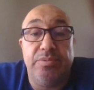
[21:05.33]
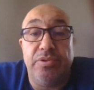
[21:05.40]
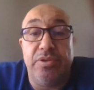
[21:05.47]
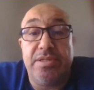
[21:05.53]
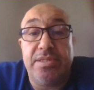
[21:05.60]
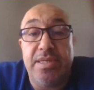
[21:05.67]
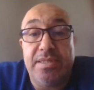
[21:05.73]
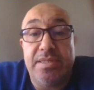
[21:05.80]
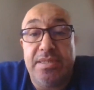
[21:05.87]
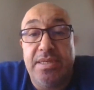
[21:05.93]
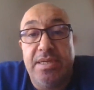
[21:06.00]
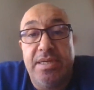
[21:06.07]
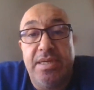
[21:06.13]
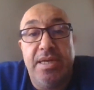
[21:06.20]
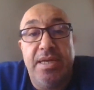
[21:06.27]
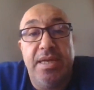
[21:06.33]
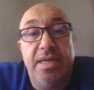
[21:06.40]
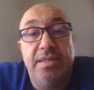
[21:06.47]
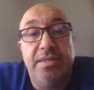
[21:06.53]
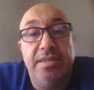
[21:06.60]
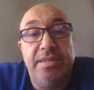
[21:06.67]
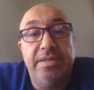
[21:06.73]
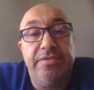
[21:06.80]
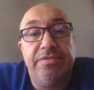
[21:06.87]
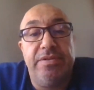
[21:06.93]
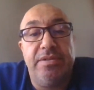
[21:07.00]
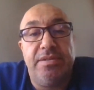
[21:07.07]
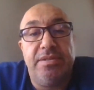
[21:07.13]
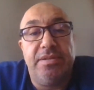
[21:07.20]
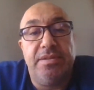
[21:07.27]
process and the
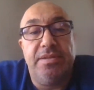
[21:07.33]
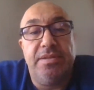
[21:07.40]
different